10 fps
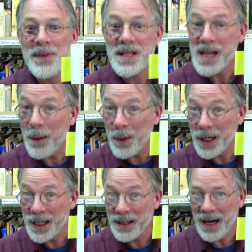
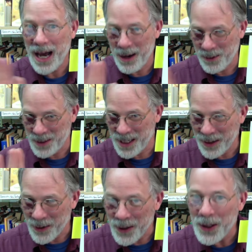Someone, I won't tell
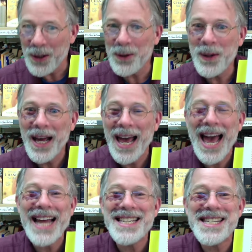you who,
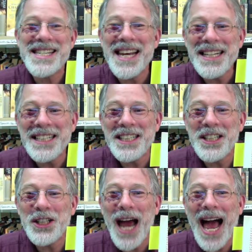had sent it to
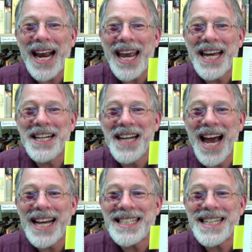Jack in
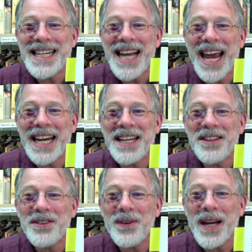
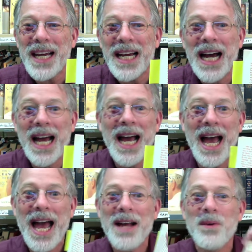1983.
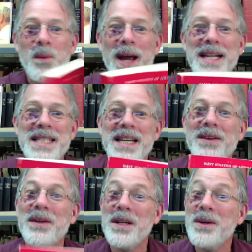And wait
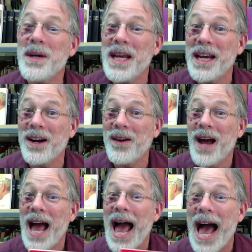till you hear
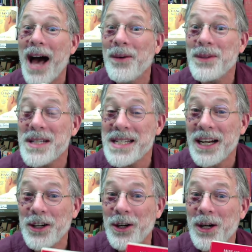how the
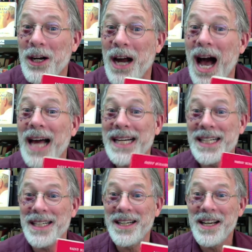sender got
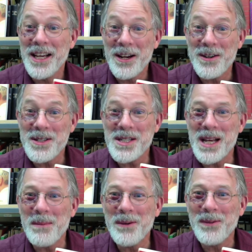it. Here's
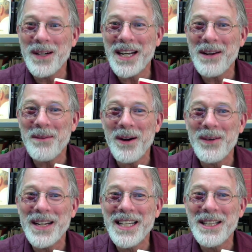some of what he
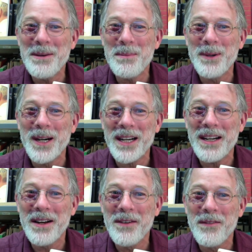wrote in the book
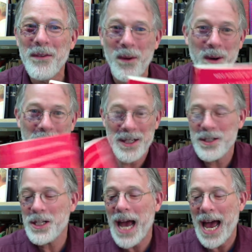for
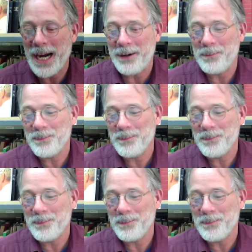Jack.